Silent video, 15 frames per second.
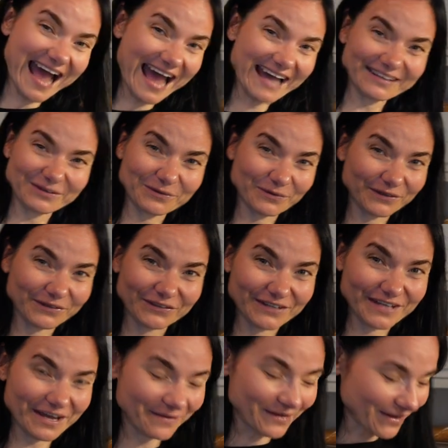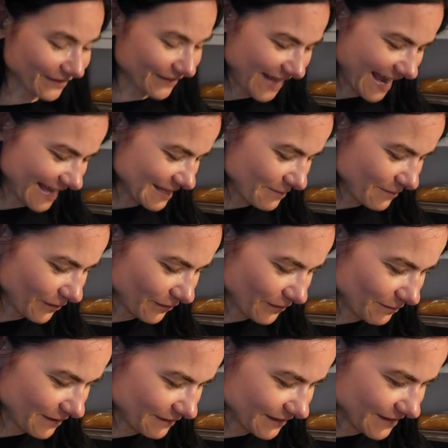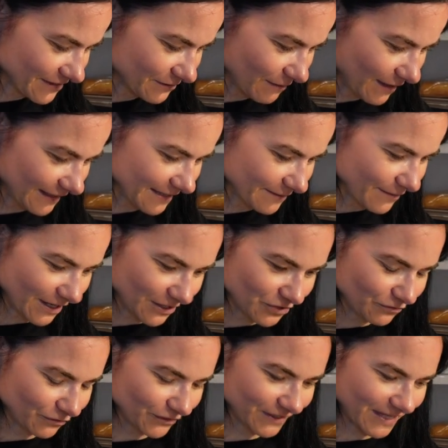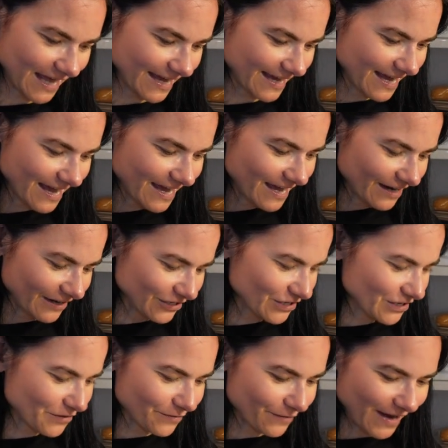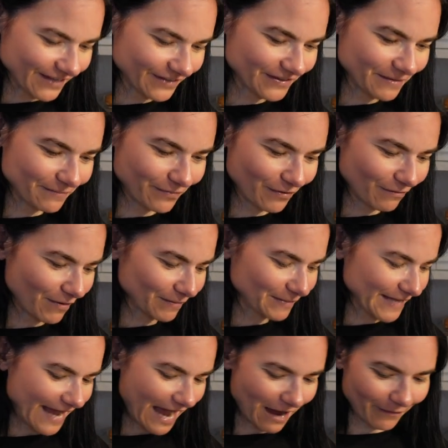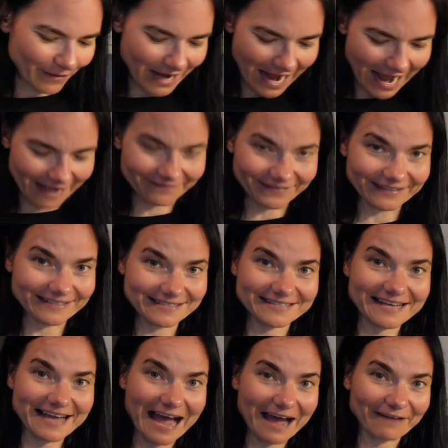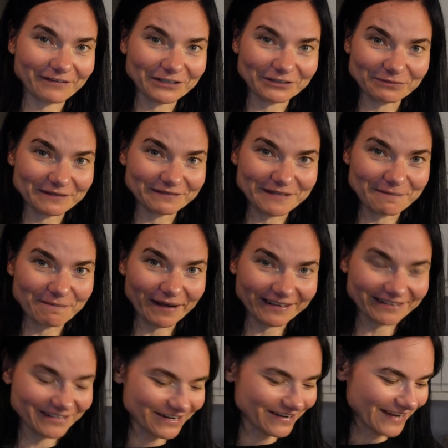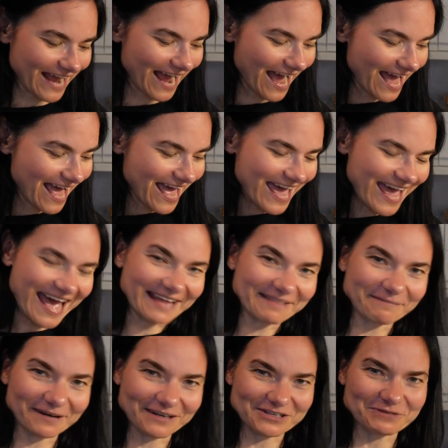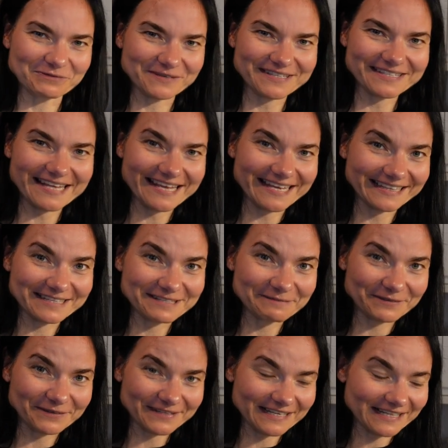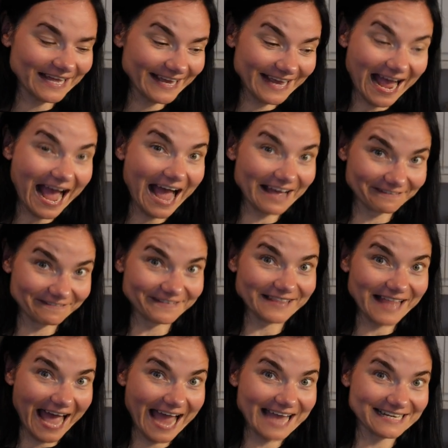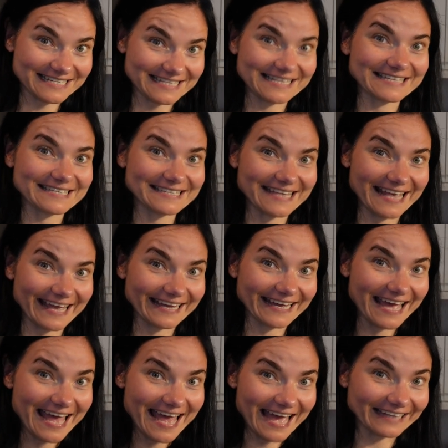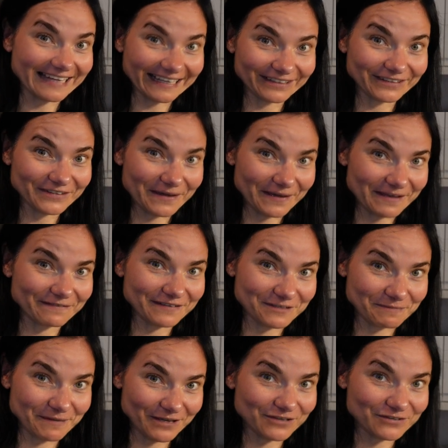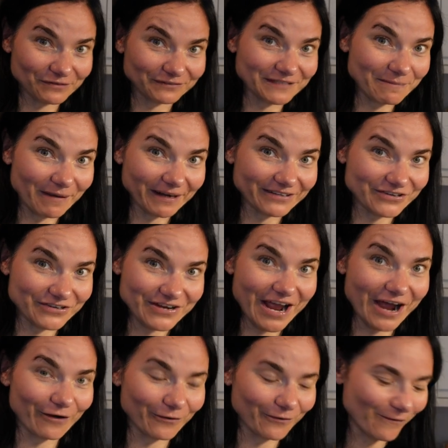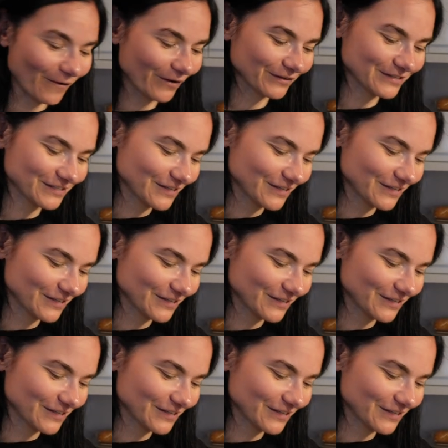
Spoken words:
I don't want to carry on anymore with this one. And Marcin was like, are you crazy? Probably our oven is covered with the bacteria. And Marcin was saying this morning, like, I feel actually sick, and I don't know if it's because of the bacteria or what.